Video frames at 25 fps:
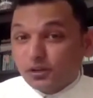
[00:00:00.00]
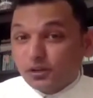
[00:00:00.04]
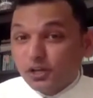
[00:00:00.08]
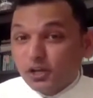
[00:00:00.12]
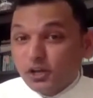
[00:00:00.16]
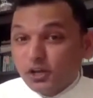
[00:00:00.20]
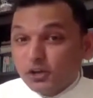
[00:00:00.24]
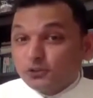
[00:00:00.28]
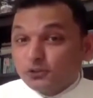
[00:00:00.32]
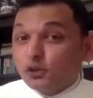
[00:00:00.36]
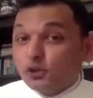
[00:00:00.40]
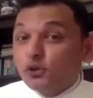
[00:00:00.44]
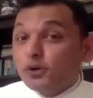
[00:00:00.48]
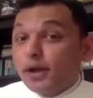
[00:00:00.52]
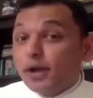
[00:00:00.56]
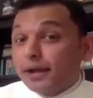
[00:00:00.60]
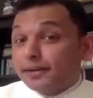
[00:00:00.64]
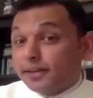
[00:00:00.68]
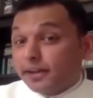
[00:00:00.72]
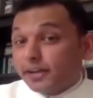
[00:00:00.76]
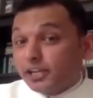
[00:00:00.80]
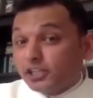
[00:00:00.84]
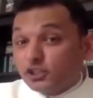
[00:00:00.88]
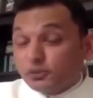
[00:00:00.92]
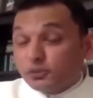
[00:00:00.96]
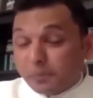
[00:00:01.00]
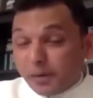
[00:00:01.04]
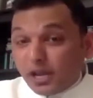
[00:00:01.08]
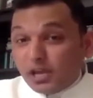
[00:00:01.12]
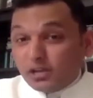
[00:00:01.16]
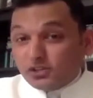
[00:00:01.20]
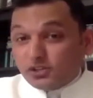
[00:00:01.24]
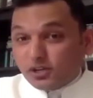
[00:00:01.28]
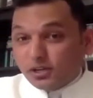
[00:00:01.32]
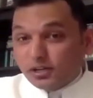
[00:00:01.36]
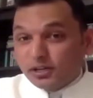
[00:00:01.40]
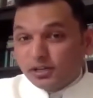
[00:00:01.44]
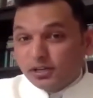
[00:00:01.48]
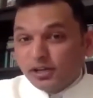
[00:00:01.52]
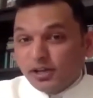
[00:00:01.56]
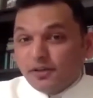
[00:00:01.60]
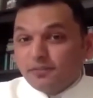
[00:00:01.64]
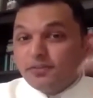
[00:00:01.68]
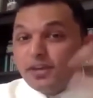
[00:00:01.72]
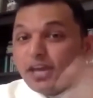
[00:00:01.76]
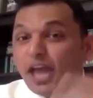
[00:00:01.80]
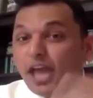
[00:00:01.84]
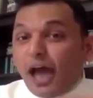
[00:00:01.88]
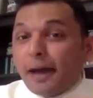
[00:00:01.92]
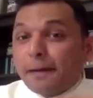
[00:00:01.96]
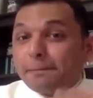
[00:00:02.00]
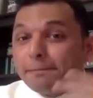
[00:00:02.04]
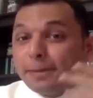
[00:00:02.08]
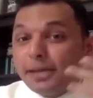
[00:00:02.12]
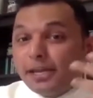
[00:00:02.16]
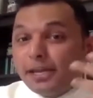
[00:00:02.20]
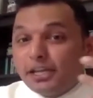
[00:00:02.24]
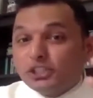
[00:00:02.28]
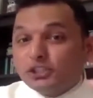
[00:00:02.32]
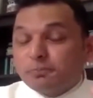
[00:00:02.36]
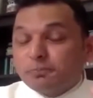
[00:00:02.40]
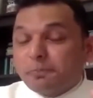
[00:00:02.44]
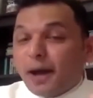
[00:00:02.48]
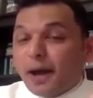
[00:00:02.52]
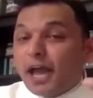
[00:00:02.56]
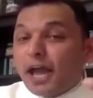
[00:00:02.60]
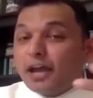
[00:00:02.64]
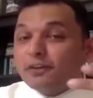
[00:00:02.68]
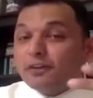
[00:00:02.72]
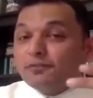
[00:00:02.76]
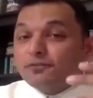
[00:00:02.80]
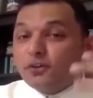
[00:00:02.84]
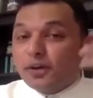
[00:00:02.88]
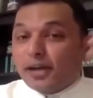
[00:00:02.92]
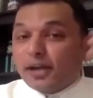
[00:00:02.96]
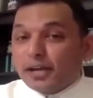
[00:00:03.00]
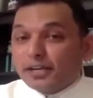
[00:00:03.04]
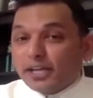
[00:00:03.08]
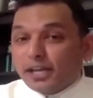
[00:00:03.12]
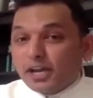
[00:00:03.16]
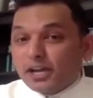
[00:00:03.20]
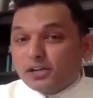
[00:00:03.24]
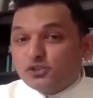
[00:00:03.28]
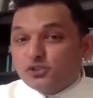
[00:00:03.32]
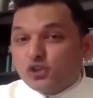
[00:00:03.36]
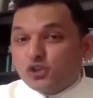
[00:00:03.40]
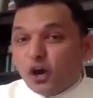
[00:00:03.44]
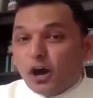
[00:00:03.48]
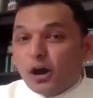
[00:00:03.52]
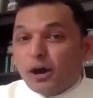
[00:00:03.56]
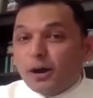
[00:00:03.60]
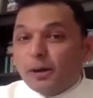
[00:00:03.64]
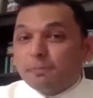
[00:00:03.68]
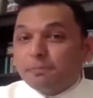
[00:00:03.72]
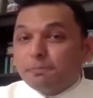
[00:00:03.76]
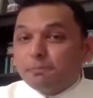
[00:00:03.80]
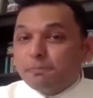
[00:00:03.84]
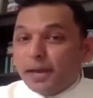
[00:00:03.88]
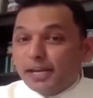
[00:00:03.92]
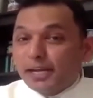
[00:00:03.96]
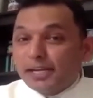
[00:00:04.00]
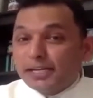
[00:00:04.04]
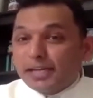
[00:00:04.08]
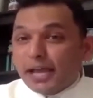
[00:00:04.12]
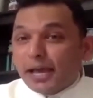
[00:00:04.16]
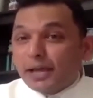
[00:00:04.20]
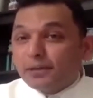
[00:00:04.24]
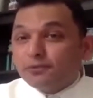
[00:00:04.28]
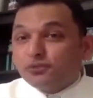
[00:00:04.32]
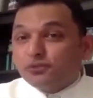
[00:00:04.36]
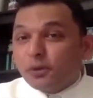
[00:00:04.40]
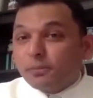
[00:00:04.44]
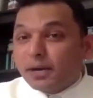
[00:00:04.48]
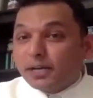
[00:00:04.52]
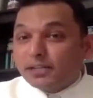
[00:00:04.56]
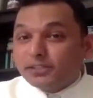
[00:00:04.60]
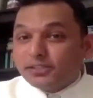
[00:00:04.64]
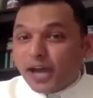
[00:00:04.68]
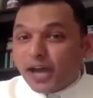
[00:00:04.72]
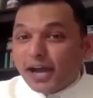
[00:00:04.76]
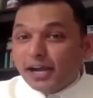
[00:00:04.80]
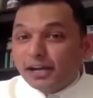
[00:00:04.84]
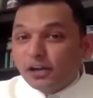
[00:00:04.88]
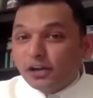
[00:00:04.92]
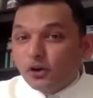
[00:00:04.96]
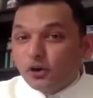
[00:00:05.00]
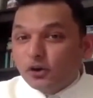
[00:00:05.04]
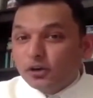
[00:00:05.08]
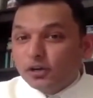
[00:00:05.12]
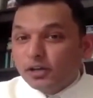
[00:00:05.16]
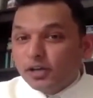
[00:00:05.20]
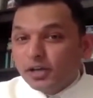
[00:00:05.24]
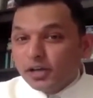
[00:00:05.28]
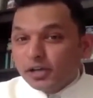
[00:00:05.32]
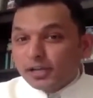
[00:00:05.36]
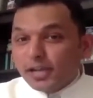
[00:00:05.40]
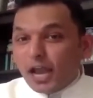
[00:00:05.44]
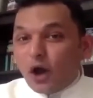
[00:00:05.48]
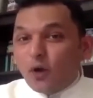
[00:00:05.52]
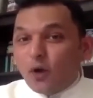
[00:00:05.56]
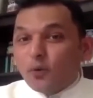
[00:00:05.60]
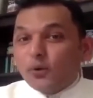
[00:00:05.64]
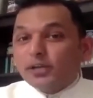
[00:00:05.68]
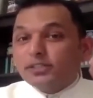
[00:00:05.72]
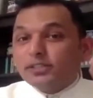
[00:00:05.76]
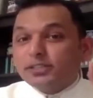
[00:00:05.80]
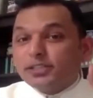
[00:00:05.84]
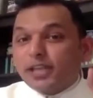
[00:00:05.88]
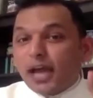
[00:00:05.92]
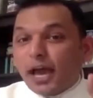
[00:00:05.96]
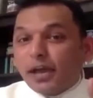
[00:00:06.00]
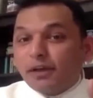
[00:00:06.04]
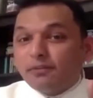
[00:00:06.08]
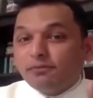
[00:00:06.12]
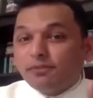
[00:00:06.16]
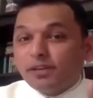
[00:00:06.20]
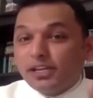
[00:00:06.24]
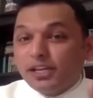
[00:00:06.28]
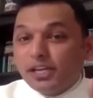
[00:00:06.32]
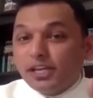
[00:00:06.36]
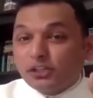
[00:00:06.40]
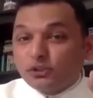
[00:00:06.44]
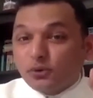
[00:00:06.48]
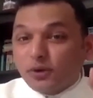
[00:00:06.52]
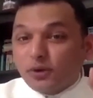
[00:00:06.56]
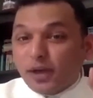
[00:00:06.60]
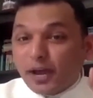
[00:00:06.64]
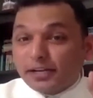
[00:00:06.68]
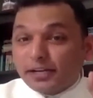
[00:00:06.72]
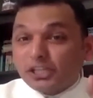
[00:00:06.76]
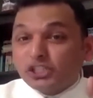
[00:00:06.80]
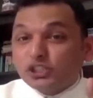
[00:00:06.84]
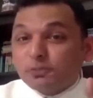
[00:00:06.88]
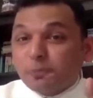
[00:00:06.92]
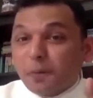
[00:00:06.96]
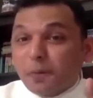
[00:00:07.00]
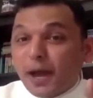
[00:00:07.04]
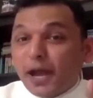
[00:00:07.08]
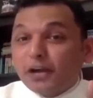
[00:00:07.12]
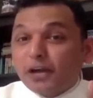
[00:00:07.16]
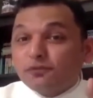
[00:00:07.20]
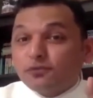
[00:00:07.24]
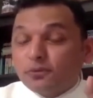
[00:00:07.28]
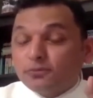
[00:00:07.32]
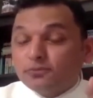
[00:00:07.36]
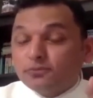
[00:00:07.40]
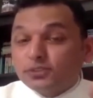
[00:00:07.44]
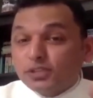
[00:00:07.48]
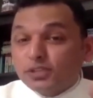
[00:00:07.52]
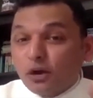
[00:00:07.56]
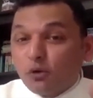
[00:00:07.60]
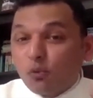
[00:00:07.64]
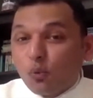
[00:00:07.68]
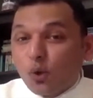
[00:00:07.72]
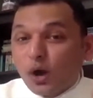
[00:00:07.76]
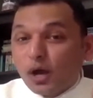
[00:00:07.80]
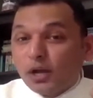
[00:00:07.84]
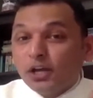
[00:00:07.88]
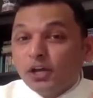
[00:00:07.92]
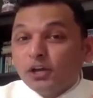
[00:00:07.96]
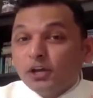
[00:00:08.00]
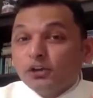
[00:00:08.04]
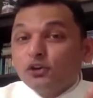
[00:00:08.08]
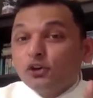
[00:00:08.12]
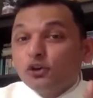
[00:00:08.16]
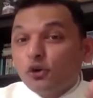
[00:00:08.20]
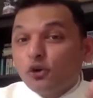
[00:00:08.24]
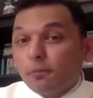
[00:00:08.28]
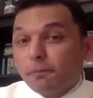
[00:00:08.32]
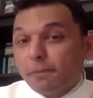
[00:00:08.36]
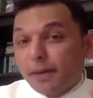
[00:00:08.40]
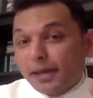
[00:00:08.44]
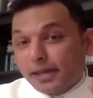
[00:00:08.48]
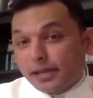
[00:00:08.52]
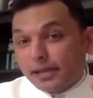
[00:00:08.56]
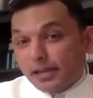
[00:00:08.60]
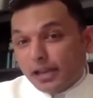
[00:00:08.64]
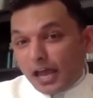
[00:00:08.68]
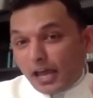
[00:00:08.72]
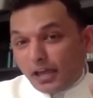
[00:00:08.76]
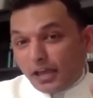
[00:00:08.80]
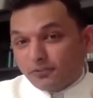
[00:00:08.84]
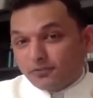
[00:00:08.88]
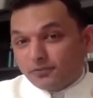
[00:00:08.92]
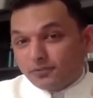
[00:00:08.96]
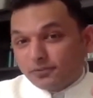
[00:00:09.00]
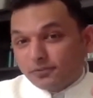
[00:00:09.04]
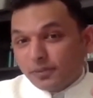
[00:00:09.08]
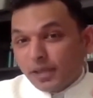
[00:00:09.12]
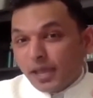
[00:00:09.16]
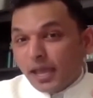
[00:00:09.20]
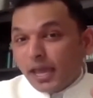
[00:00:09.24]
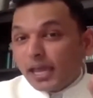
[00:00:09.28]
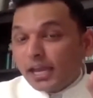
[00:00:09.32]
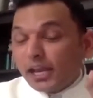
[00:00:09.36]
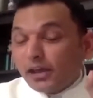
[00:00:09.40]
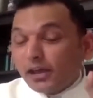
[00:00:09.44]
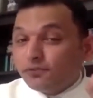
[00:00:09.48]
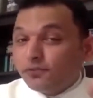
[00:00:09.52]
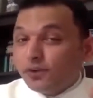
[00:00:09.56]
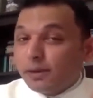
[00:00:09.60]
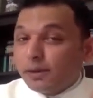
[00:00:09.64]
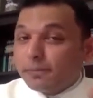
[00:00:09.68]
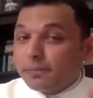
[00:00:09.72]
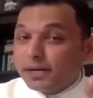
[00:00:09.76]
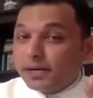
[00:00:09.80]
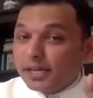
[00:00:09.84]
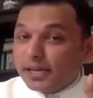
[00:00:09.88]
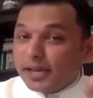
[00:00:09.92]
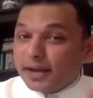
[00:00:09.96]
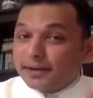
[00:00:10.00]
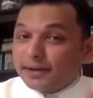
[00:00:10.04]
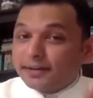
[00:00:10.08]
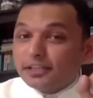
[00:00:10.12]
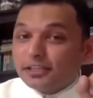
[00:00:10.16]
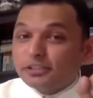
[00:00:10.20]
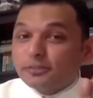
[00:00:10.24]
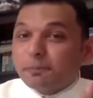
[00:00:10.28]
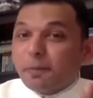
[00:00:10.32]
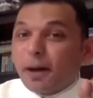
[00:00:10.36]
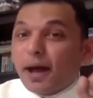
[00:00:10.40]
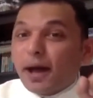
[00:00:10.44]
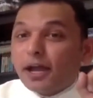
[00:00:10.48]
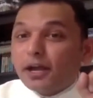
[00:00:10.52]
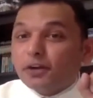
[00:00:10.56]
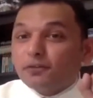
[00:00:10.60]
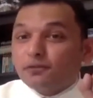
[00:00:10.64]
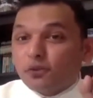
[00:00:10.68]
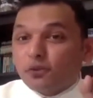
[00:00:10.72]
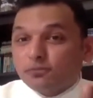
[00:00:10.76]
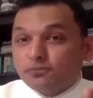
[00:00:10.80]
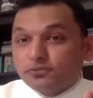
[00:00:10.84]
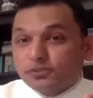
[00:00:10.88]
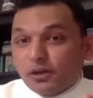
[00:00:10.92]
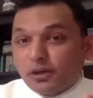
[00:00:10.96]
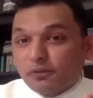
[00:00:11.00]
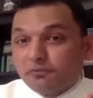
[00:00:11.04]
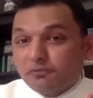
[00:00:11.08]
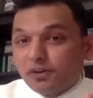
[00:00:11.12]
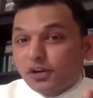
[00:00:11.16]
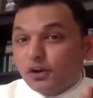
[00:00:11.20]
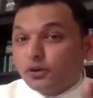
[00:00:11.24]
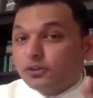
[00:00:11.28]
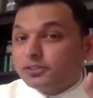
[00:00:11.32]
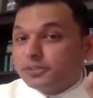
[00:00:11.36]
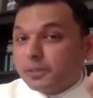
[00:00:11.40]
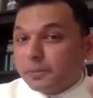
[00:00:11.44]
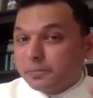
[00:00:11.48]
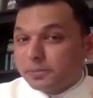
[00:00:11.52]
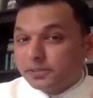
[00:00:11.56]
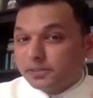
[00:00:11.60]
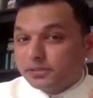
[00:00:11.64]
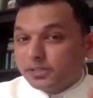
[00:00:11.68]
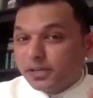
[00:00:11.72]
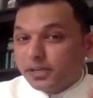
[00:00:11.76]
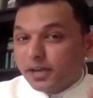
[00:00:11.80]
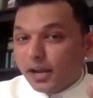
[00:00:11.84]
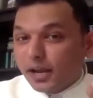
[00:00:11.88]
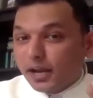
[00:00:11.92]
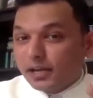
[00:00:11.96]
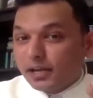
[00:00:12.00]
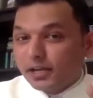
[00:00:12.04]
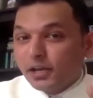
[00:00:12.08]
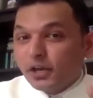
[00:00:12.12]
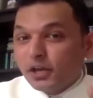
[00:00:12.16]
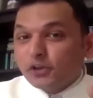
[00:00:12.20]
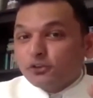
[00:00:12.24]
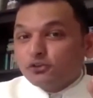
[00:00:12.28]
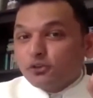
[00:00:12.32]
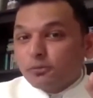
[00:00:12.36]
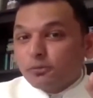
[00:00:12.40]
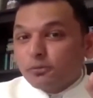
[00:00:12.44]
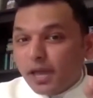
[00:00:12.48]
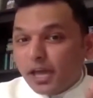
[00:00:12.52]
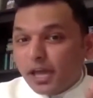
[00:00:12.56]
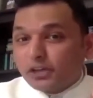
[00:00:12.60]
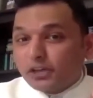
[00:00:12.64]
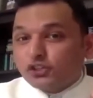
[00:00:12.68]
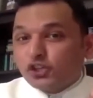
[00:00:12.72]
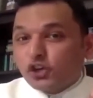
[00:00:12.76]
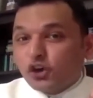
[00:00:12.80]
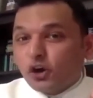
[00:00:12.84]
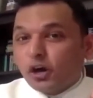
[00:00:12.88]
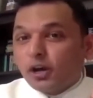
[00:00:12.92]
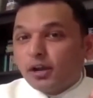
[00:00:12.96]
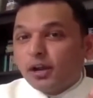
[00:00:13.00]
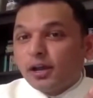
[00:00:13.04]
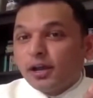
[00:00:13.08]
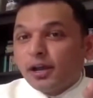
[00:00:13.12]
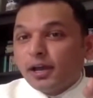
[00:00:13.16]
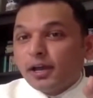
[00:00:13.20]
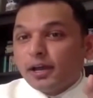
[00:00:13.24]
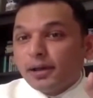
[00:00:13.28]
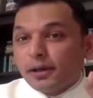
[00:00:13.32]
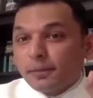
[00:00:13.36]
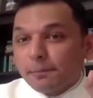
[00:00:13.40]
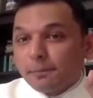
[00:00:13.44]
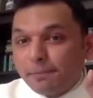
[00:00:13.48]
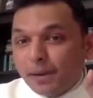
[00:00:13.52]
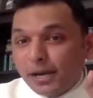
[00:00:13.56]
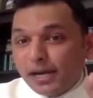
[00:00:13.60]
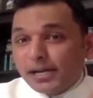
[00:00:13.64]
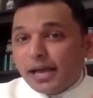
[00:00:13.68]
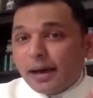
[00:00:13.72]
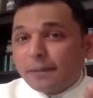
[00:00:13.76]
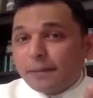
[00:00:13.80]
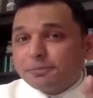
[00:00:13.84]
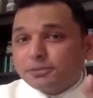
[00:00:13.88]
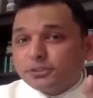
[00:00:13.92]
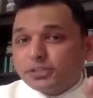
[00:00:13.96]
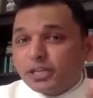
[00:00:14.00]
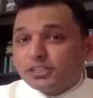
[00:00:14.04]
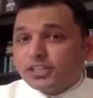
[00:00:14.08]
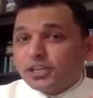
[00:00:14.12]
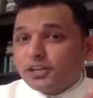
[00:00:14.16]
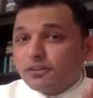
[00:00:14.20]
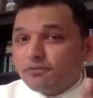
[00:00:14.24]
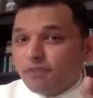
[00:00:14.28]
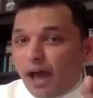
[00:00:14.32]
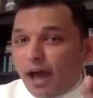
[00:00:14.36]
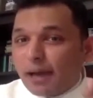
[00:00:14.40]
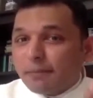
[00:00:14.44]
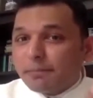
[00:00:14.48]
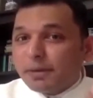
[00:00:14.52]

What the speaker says: So you get an inspiration. We have been inspired for getting a job many times from our childhood. Now it's time we need to get inspired from someone to do big in life. And everybody get inspired from someone or some incident. So make sure, build up such environment